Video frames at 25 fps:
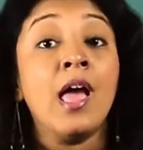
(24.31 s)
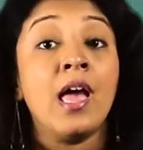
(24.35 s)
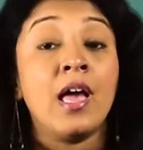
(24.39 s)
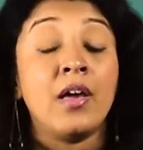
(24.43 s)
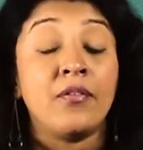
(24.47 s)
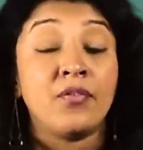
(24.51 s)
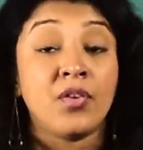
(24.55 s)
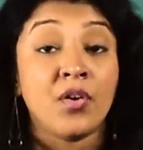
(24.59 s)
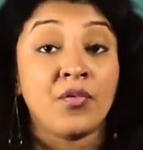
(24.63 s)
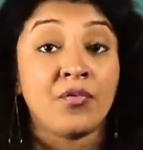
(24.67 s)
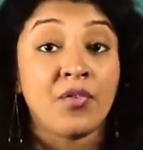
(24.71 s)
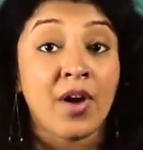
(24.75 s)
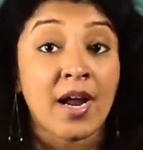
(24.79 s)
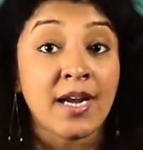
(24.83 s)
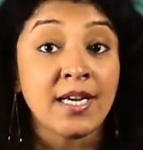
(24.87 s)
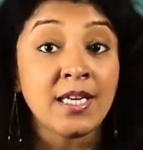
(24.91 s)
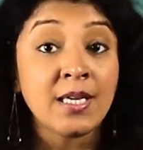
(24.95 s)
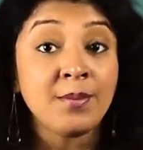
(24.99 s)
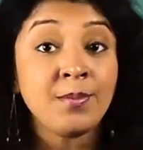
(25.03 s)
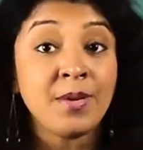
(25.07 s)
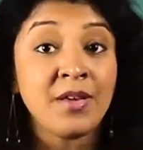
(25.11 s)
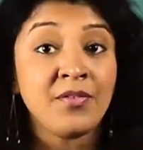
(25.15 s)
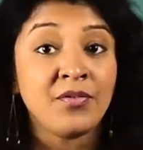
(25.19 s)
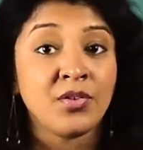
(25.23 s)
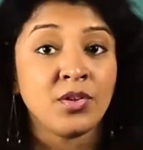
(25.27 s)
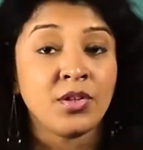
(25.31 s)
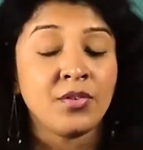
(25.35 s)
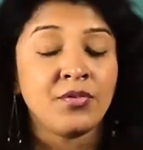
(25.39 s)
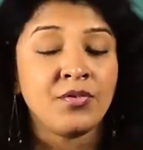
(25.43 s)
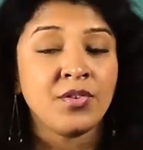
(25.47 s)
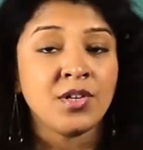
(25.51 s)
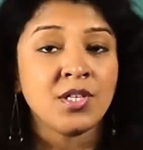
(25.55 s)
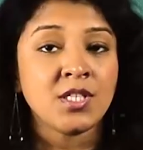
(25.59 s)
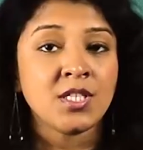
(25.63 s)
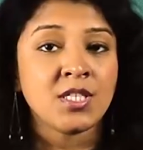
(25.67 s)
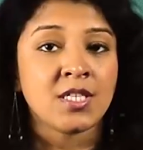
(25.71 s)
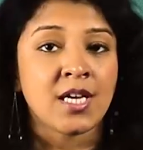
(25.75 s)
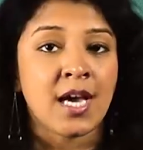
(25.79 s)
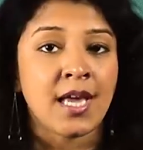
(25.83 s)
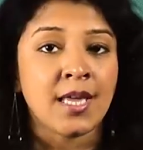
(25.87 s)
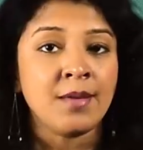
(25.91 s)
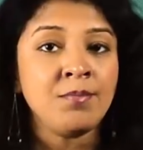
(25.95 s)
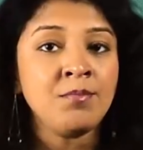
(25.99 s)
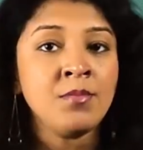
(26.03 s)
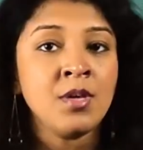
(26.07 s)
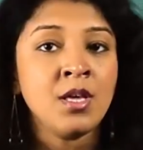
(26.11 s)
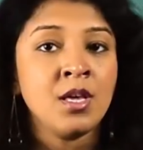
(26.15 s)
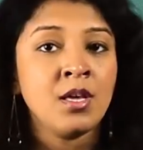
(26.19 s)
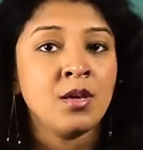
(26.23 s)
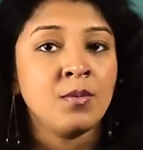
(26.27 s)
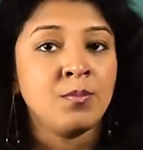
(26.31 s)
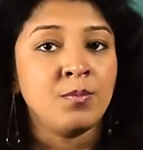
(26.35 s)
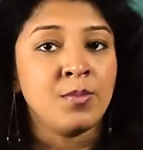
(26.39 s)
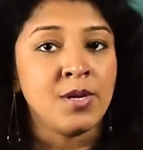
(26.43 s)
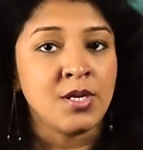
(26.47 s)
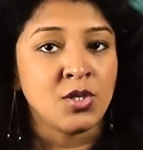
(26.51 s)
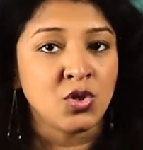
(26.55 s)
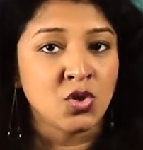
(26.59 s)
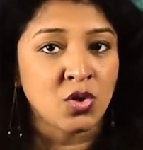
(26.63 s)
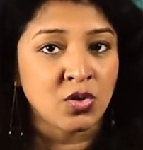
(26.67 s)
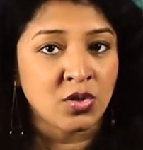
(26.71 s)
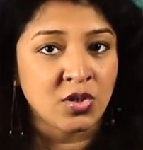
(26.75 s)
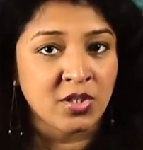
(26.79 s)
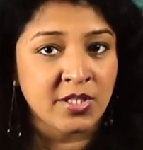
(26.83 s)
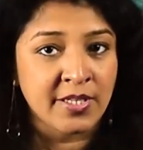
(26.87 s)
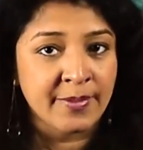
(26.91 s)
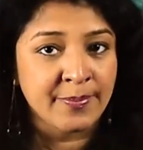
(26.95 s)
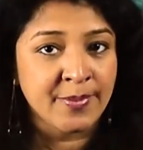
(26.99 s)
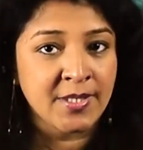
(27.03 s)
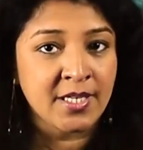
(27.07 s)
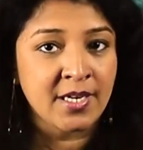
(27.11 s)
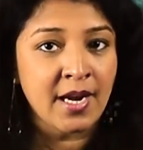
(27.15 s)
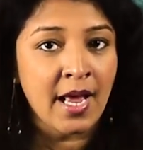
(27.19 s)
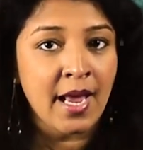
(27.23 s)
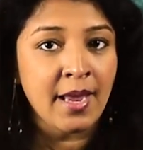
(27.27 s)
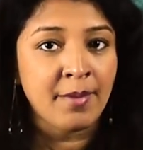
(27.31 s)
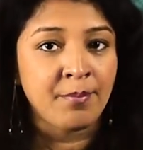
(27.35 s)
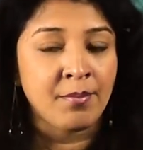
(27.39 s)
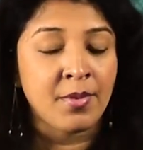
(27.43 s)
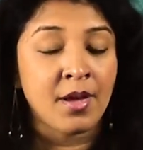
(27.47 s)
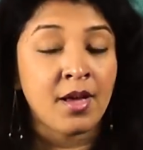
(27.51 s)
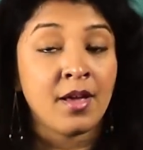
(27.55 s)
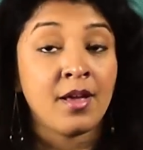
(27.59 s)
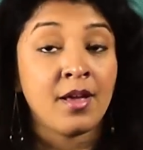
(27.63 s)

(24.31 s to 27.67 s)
If you're finding me for the first time, be sure to subscribe.